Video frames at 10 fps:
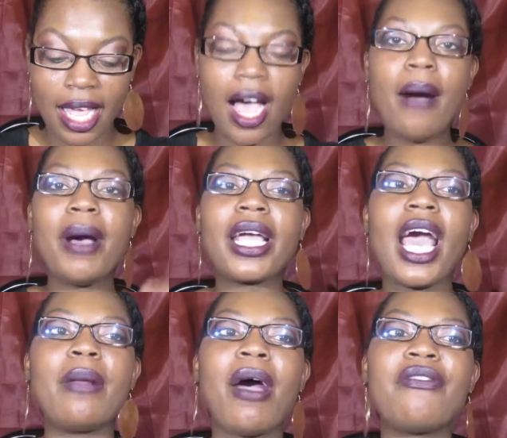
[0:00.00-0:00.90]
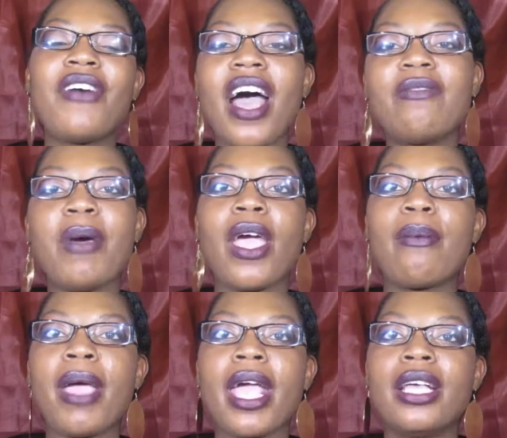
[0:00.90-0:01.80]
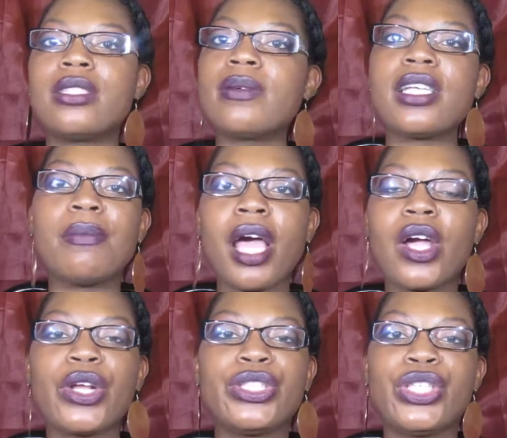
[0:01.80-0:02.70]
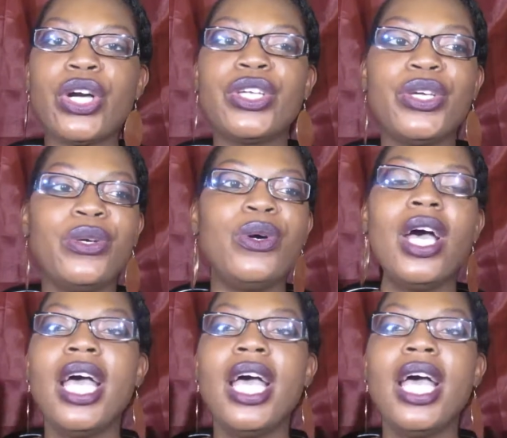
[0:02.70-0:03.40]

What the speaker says: I got about 5 pair of pants, which I'm not going to show you